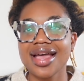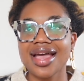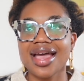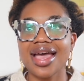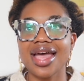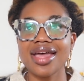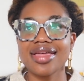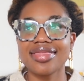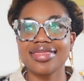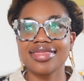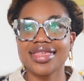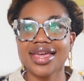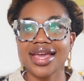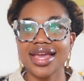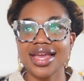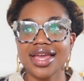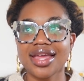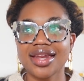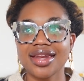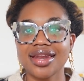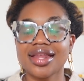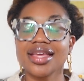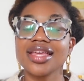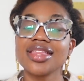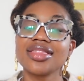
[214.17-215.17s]
And
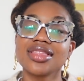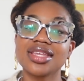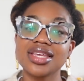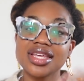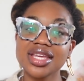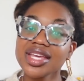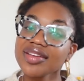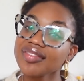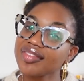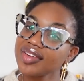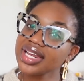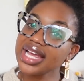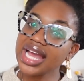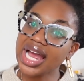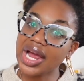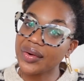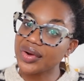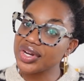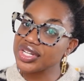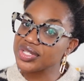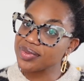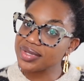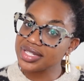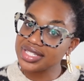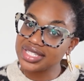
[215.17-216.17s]
then in the evening
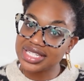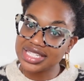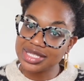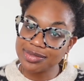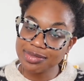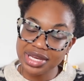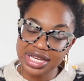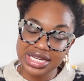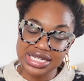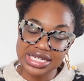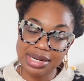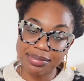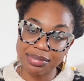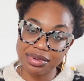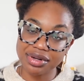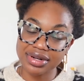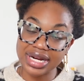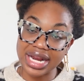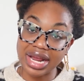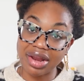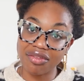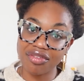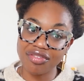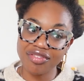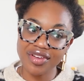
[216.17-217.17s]
hours, once he's picked up
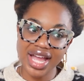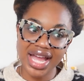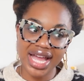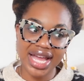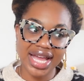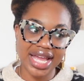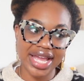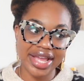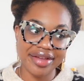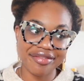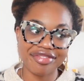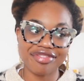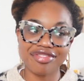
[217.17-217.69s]
around 5,